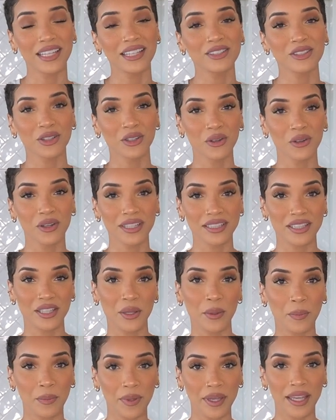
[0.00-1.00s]
these are going
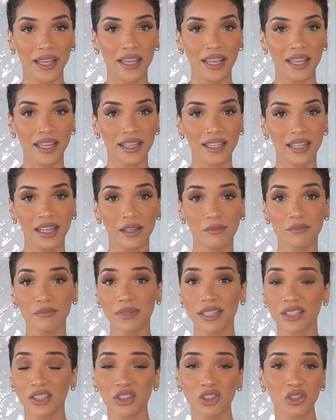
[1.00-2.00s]
to be a
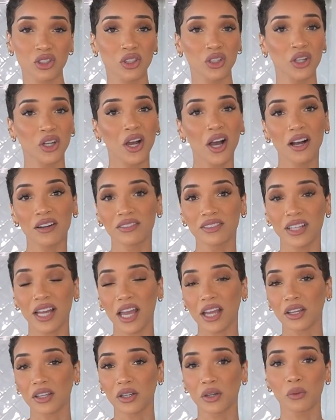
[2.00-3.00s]
mixture of
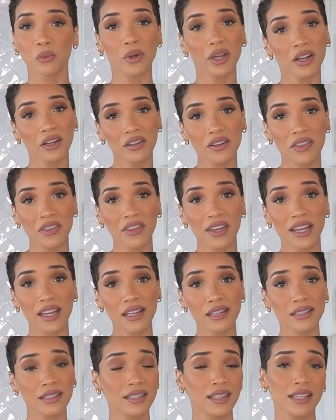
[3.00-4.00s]
like weird
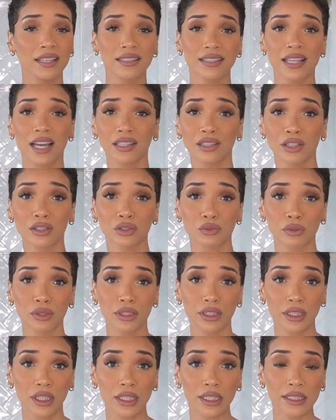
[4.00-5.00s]
things, things that looked
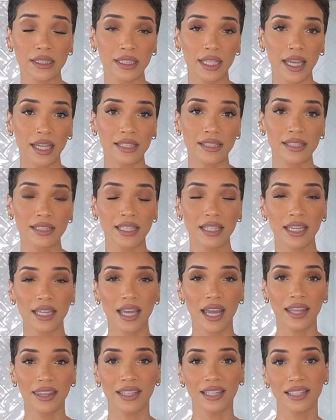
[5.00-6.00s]
really good and
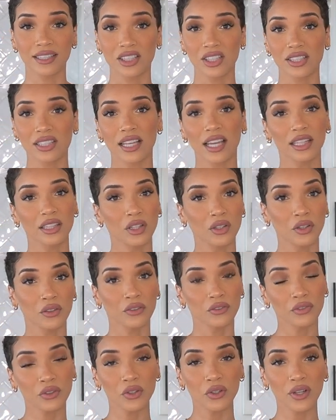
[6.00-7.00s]
tasty, and then just like little
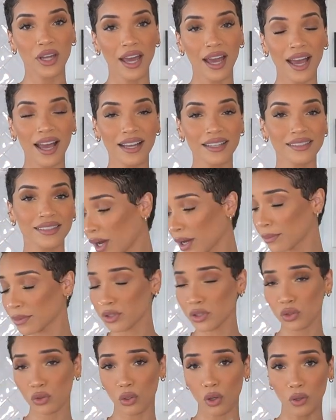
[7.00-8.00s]
food hacks. I've
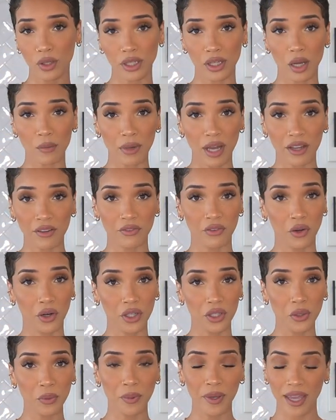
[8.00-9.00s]
been scrolling on my For
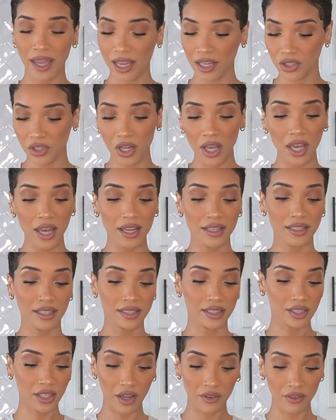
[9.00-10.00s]
You page,
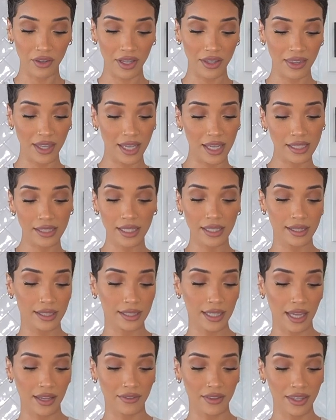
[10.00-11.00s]
discovering things,
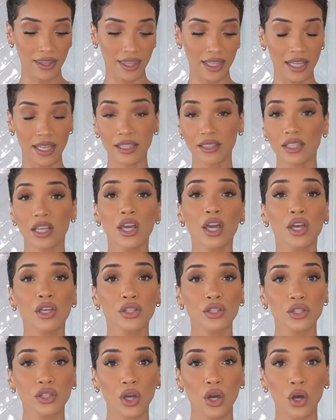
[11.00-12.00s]
saving things.
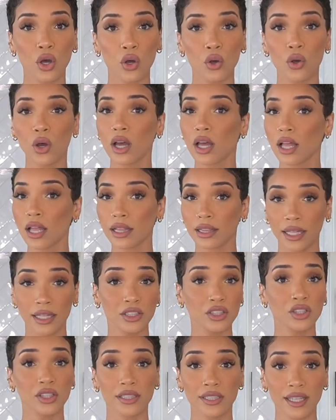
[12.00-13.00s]
So
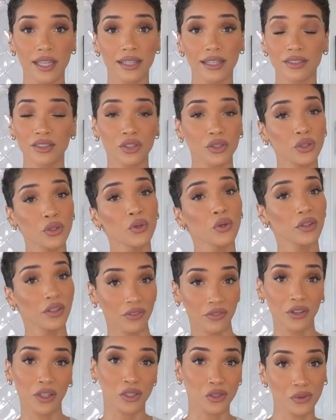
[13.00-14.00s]
let's just get into the
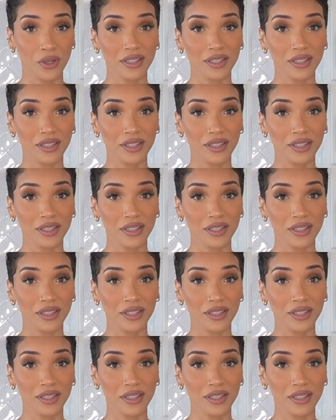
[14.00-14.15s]
first